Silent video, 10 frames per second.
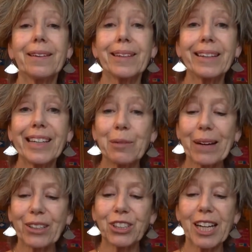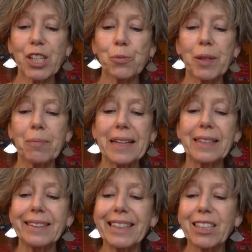Thinking about Jasmine made
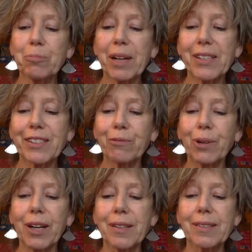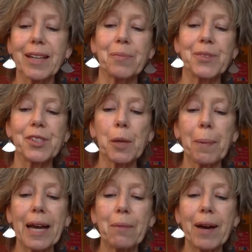a little burst of words come
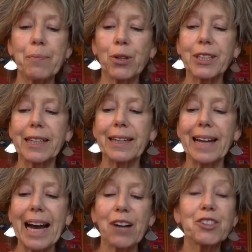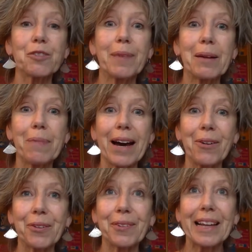zipping up my body and out of my
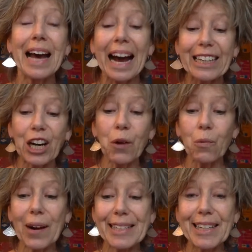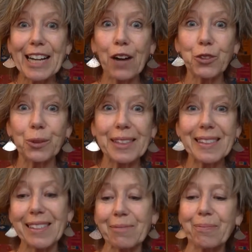mouth. I can't wait till
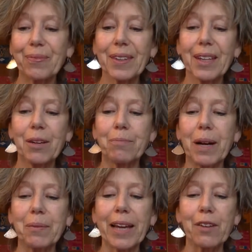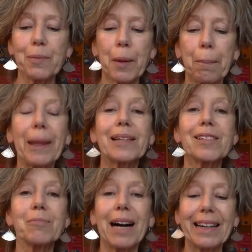afterwards. Mum gave me a big
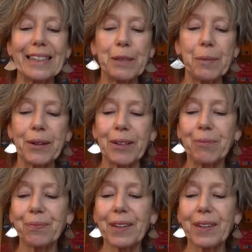smile in the mirror.